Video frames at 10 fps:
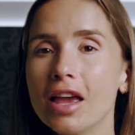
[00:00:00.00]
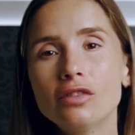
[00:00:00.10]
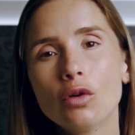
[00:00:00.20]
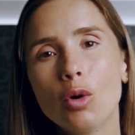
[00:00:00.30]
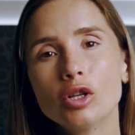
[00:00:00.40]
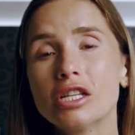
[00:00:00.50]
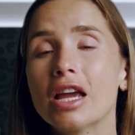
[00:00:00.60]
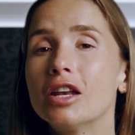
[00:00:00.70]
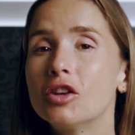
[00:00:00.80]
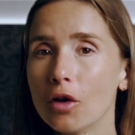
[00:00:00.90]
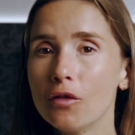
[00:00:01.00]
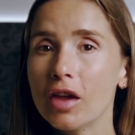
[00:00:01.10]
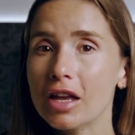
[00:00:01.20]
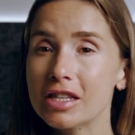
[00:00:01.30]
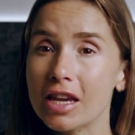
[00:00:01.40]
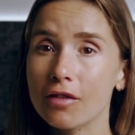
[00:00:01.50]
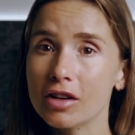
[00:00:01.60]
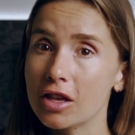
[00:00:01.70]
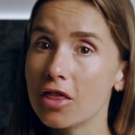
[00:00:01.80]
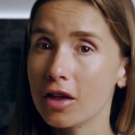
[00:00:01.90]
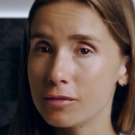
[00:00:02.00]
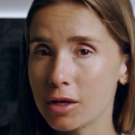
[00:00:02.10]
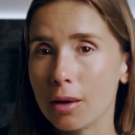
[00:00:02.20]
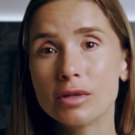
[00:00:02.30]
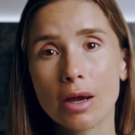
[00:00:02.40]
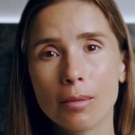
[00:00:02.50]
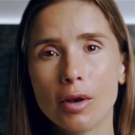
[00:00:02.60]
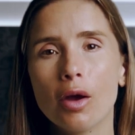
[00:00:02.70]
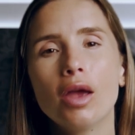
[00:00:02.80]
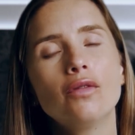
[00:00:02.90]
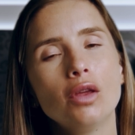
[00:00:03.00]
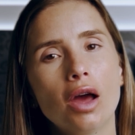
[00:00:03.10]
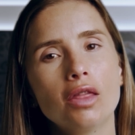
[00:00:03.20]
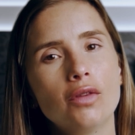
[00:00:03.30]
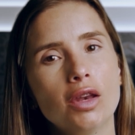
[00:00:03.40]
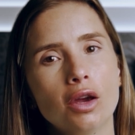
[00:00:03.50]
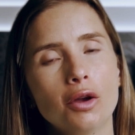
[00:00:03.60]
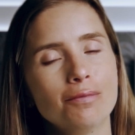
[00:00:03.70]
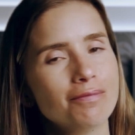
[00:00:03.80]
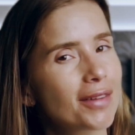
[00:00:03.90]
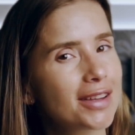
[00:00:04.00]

Thanks for watching, and don't forget to give us a thumbs up down below if you like the video.